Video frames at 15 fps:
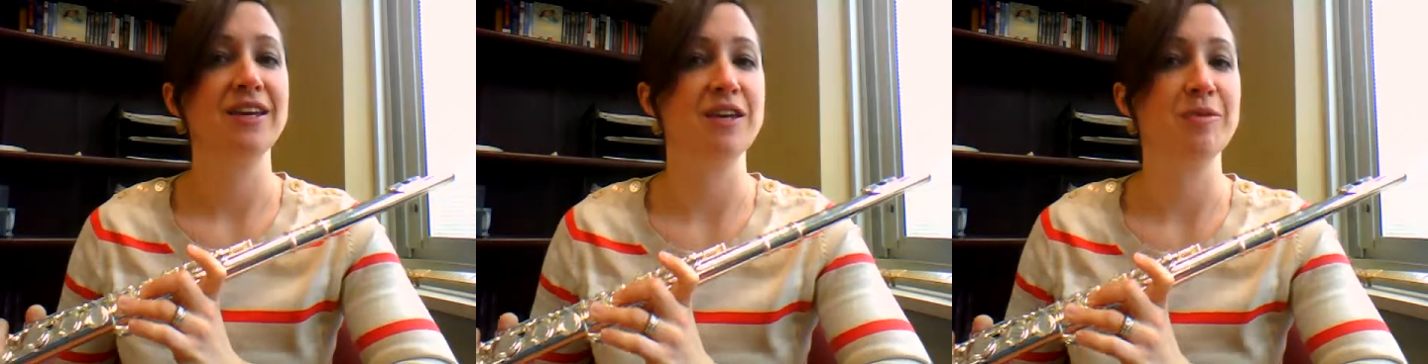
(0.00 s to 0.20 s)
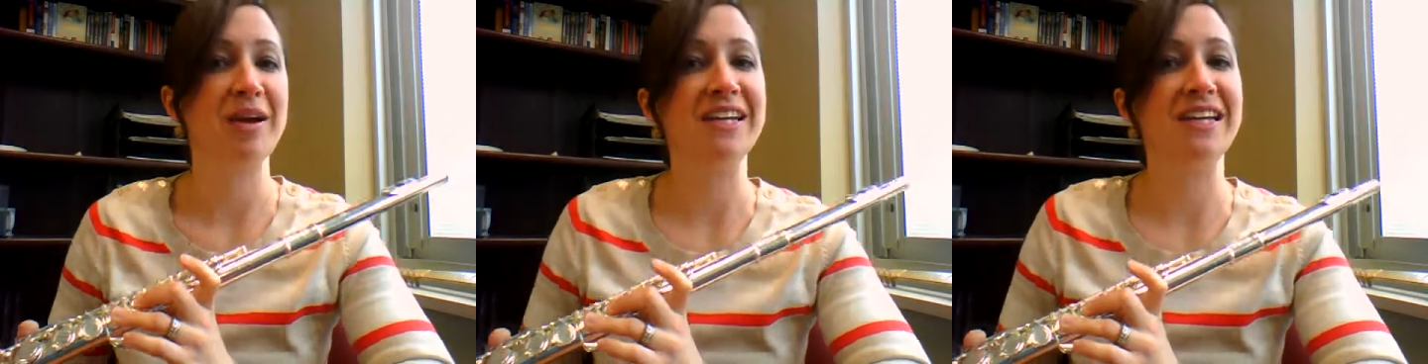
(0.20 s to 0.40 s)

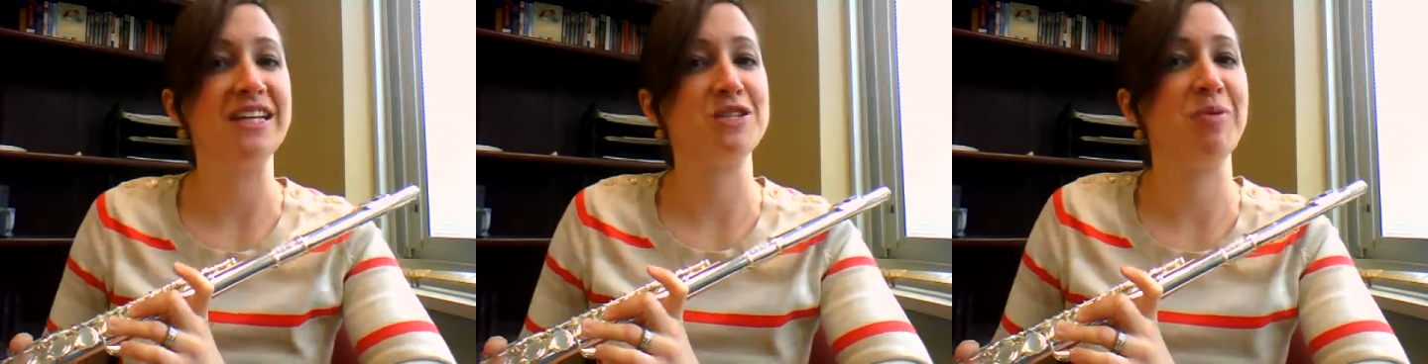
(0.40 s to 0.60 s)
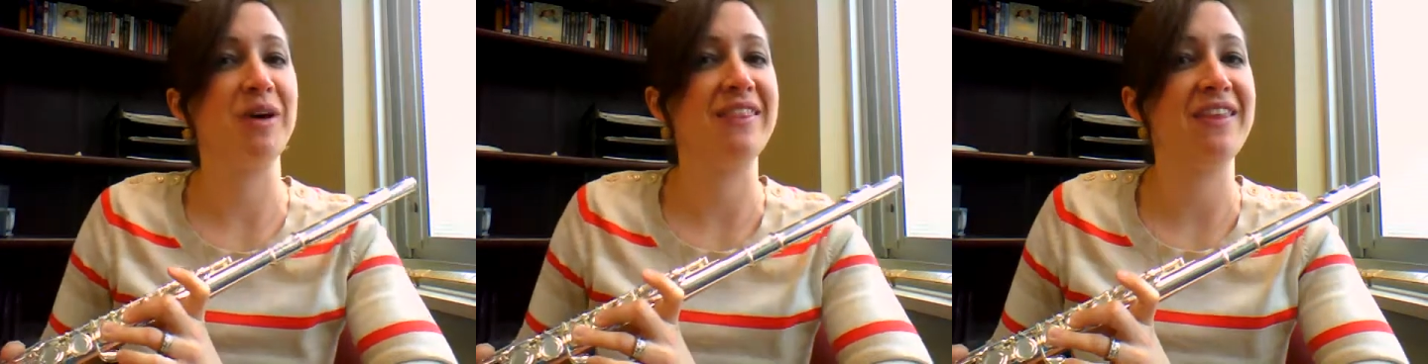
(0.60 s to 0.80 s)
You might need
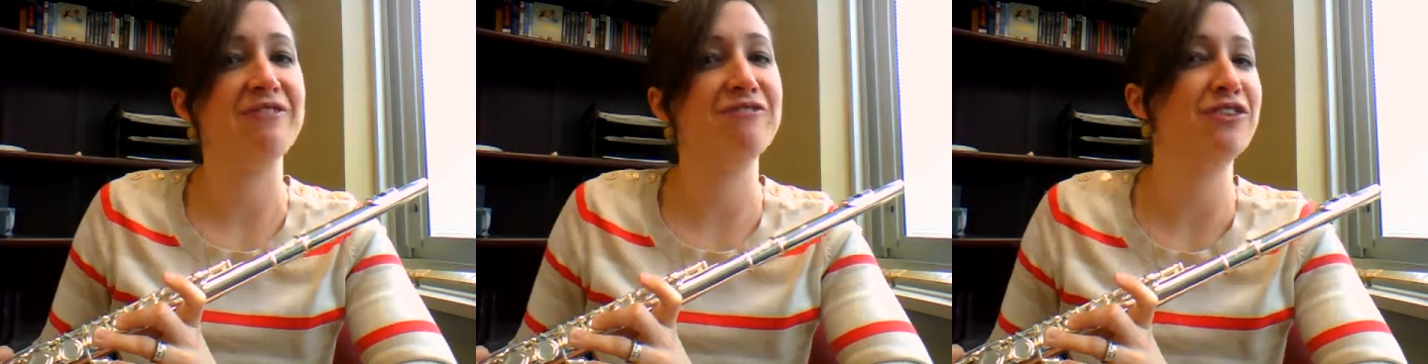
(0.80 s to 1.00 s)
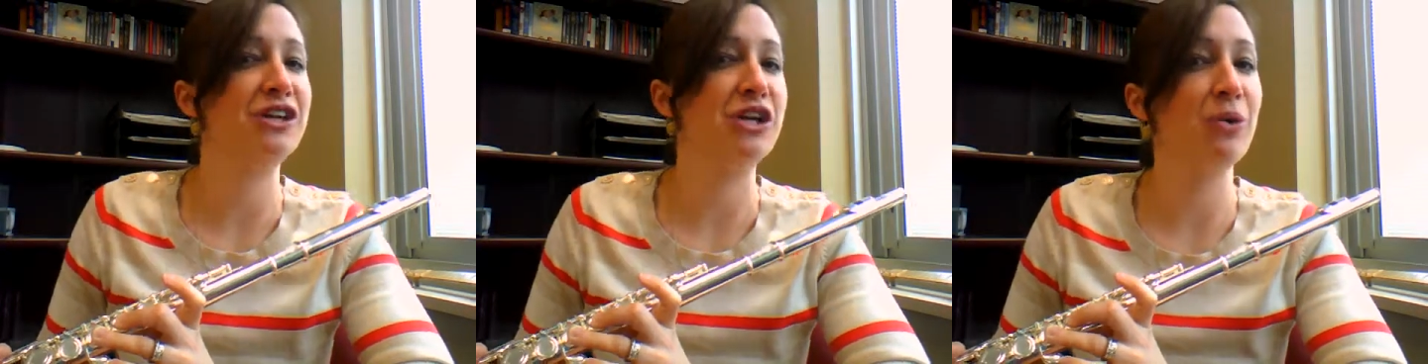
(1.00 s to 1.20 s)
to play
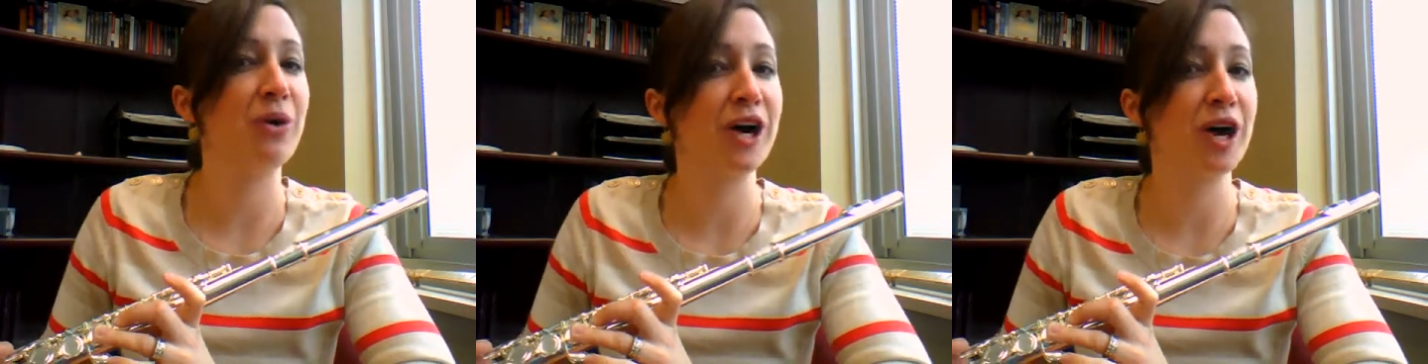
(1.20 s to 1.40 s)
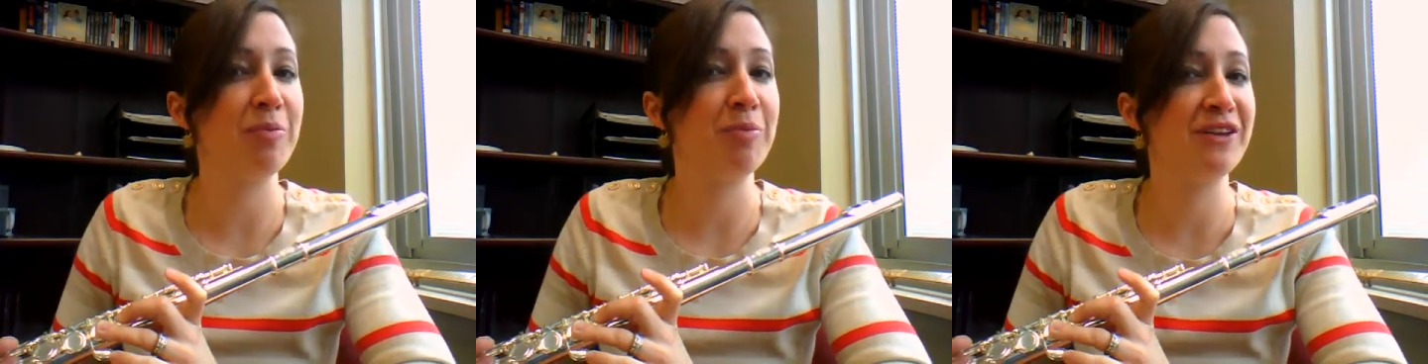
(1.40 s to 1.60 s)
that video a
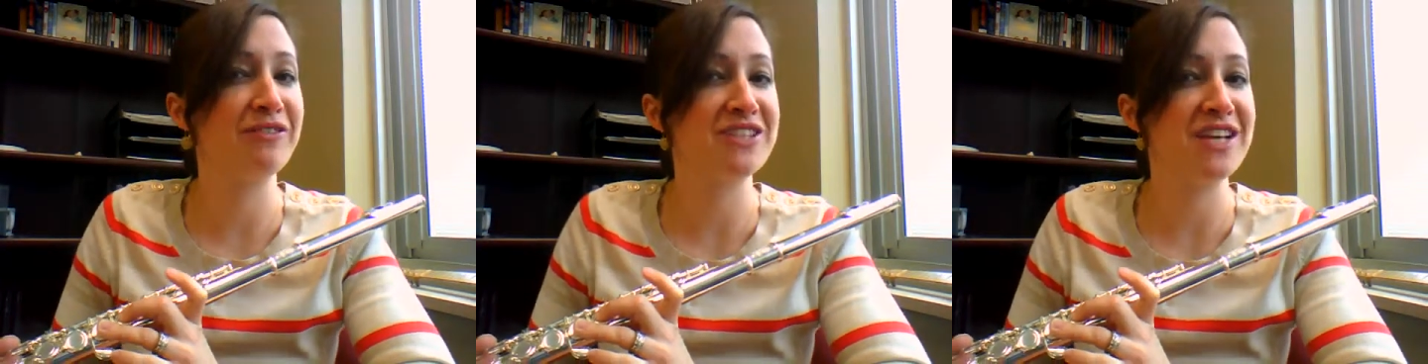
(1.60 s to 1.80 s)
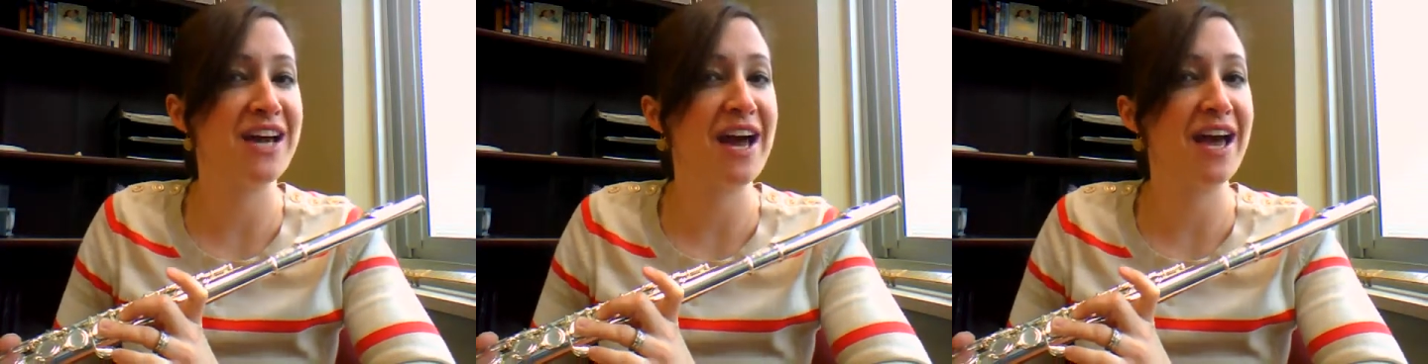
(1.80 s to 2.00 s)
couple
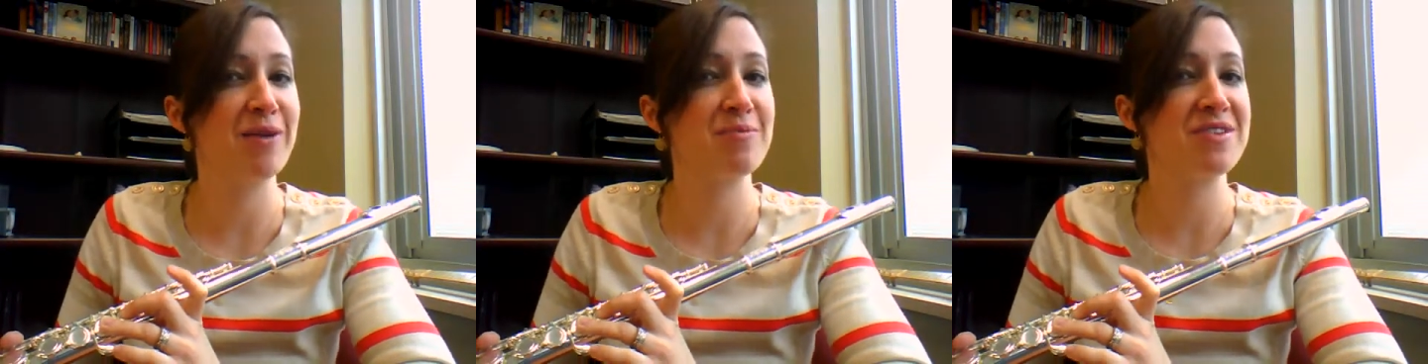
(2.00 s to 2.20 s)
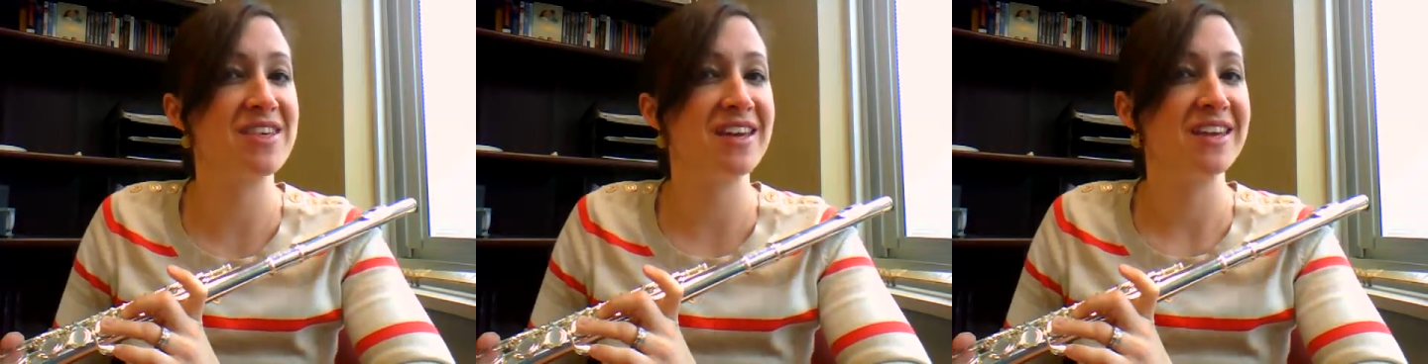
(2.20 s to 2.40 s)
of
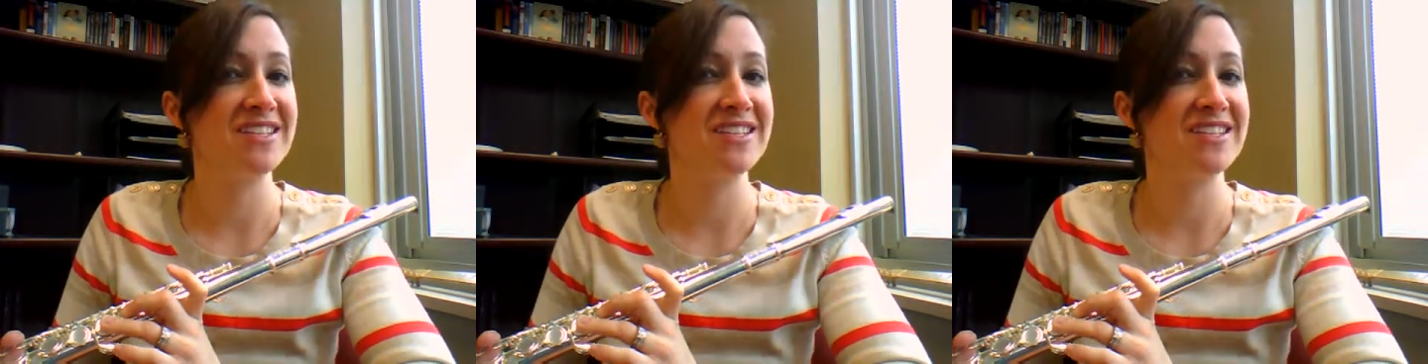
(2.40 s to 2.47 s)
times